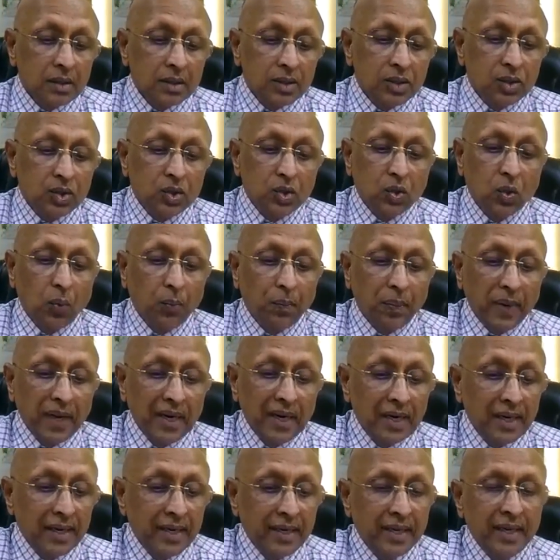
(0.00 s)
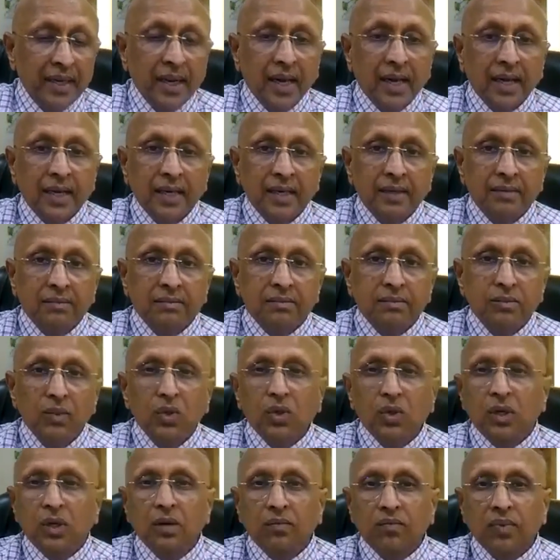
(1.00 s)
stupidly denied,
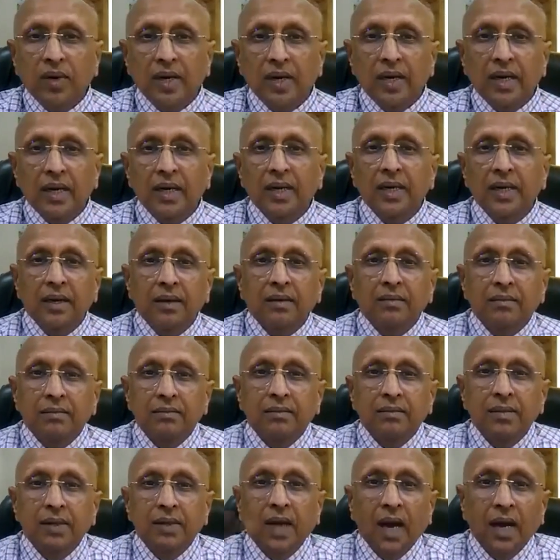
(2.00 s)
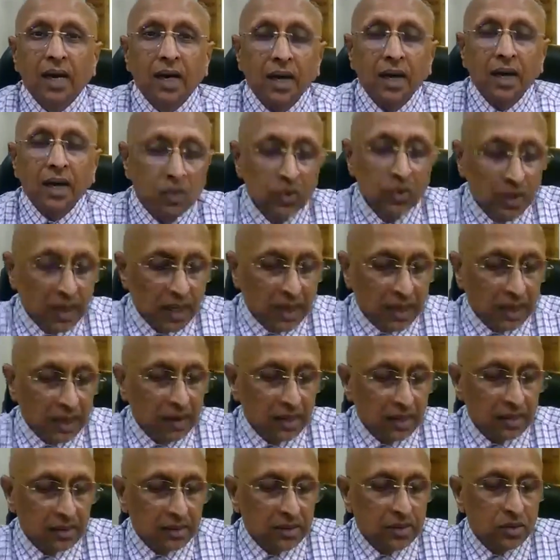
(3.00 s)
murkapanane nakaron
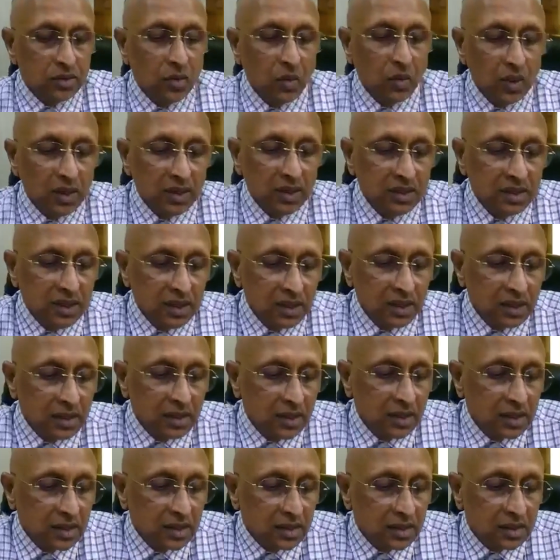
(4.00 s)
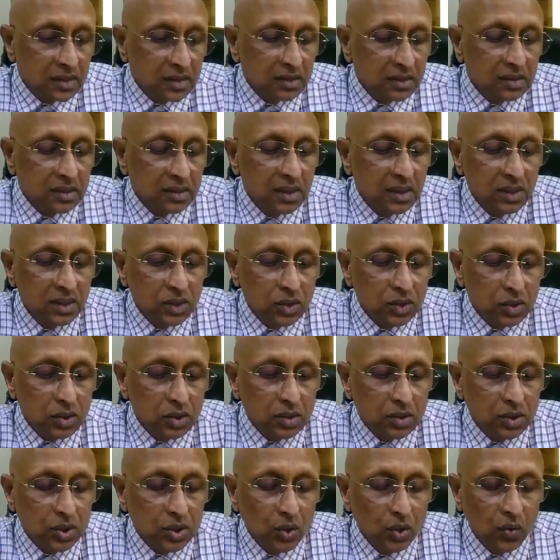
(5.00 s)
takne. So what he says, this
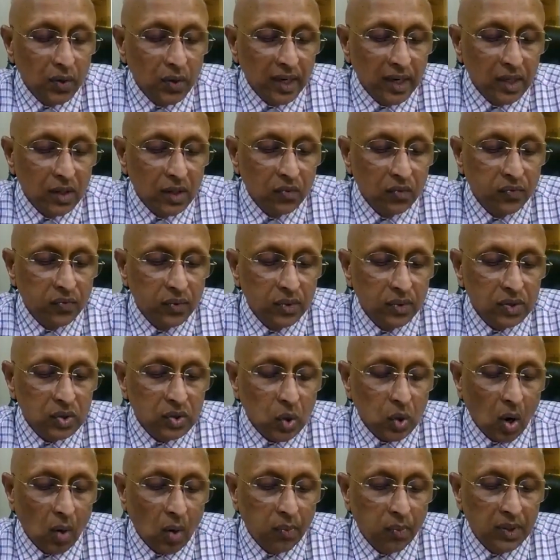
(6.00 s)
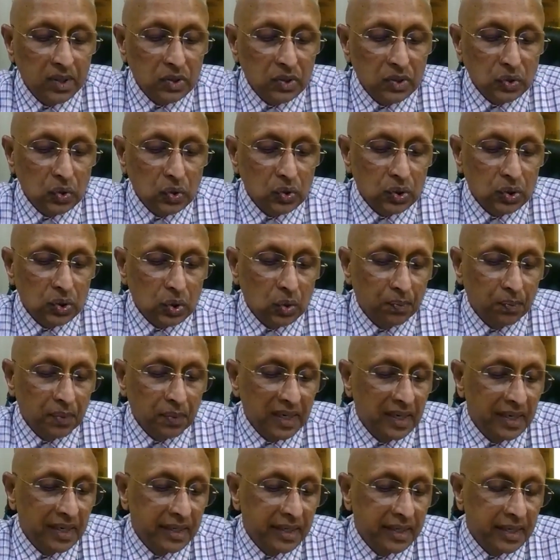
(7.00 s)
curative force, often so
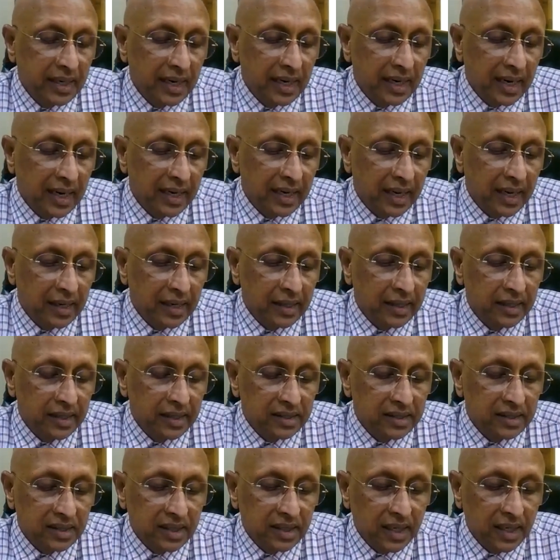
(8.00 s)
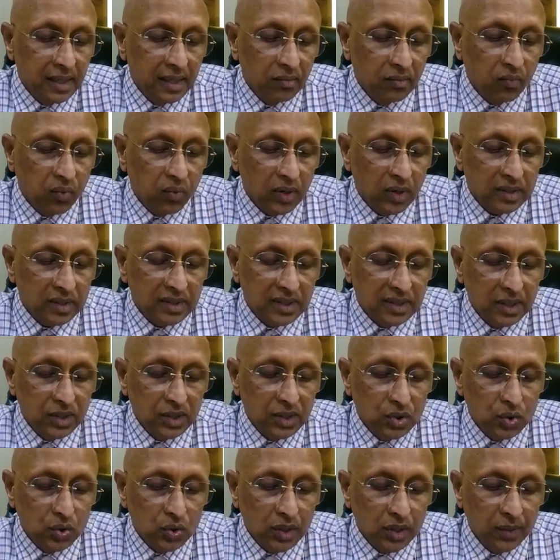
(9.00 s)
stupidly denied and disdained for a
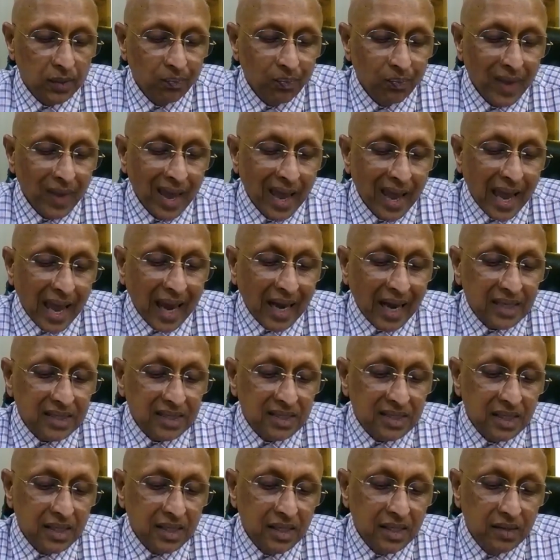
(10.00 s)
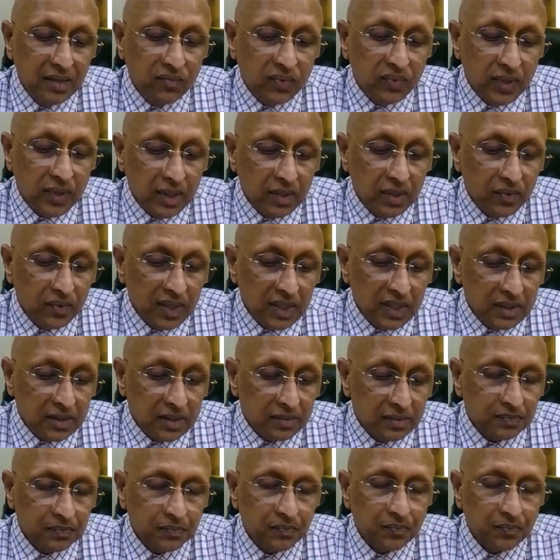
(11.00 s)
century, acts in different ways.